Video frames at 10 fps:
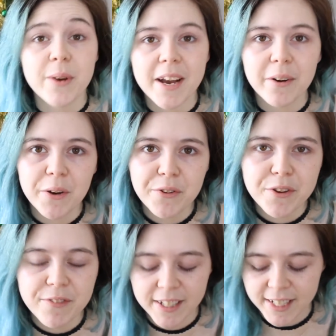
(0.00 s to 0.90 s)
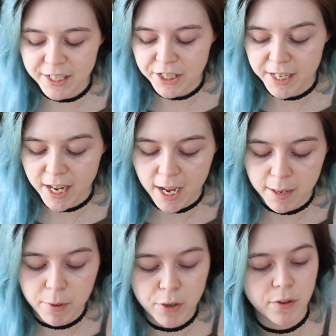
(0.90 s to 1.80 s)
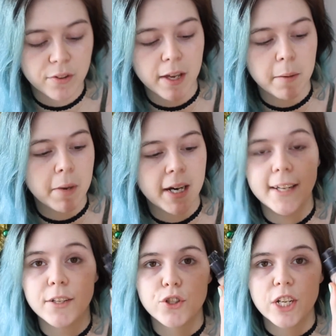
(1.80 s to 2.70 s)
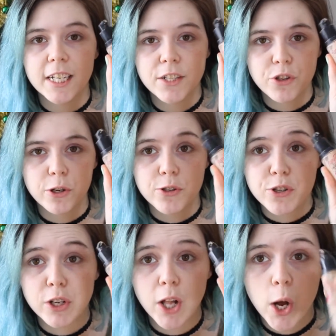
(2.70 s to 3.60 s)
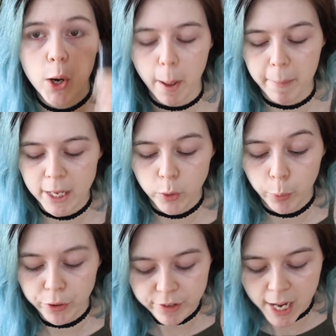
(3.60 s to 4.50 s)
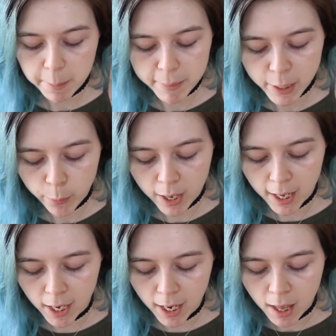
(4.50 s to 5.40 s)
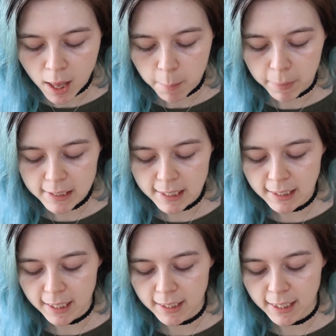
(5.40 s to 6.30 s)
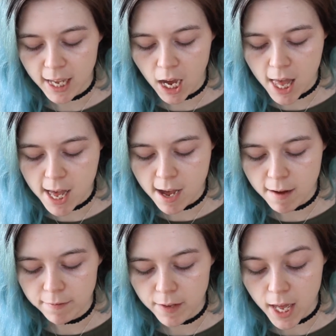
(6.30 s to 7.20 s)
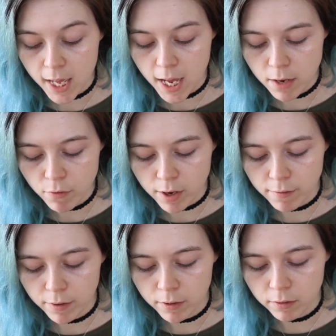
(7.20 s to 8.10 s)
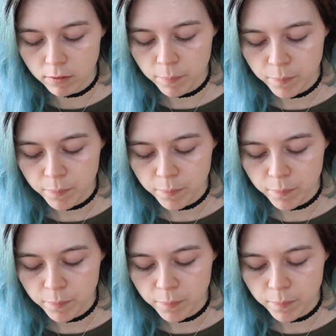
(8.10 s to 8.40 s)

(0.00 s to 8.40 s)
now onto foundation. I'm using my Australis Eau to Glow, my almost empty one, but luckily I have a refill.